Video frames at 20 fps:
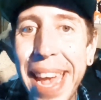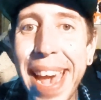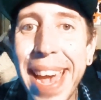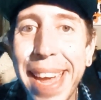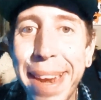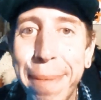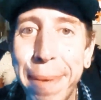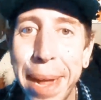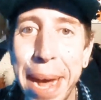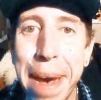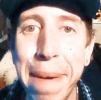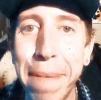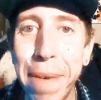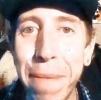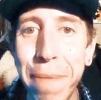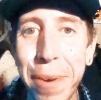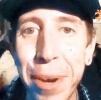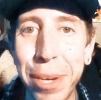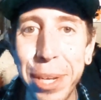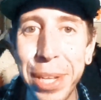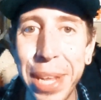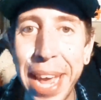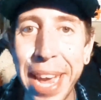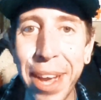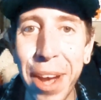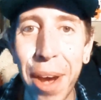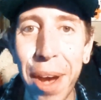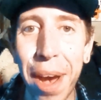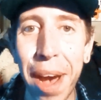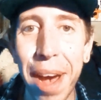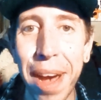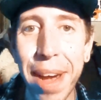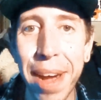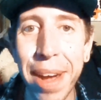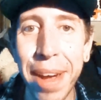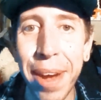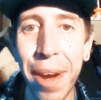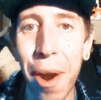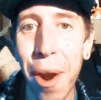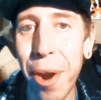and we'll have our first like
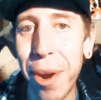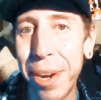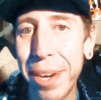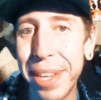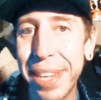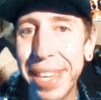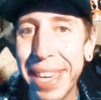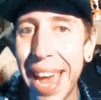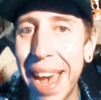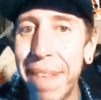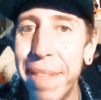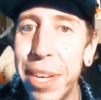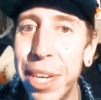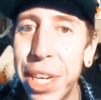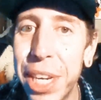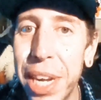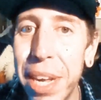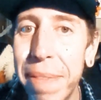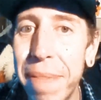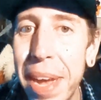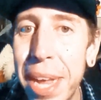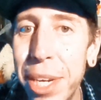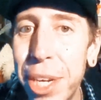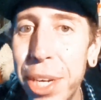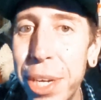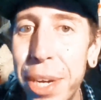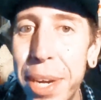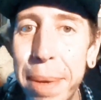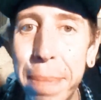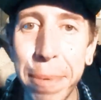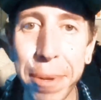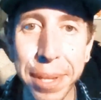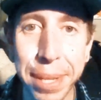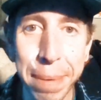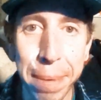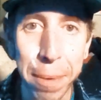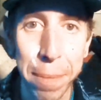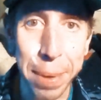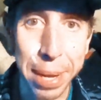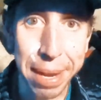uh, art scavenging adventure and we'll
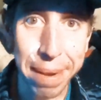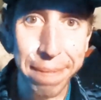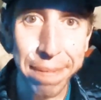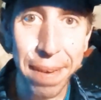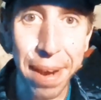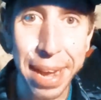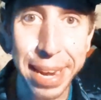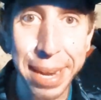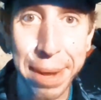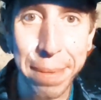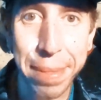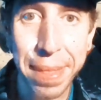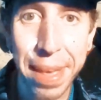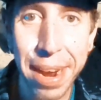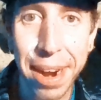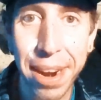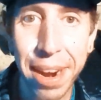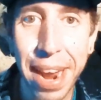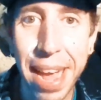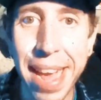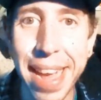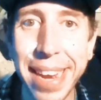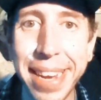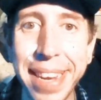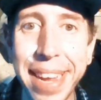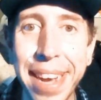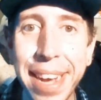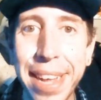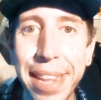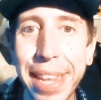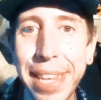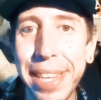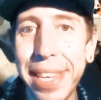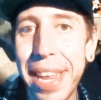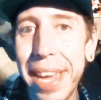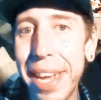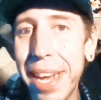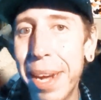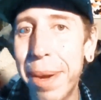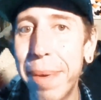see what we can find out there. And uh, let's
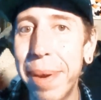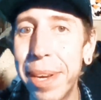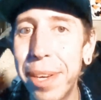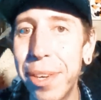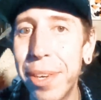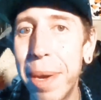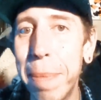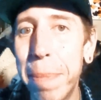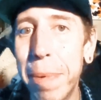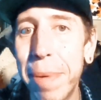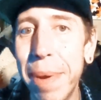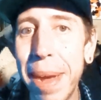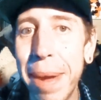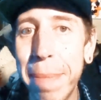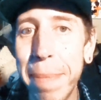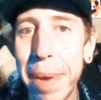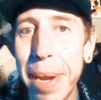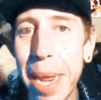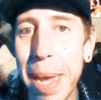take a quick trip around my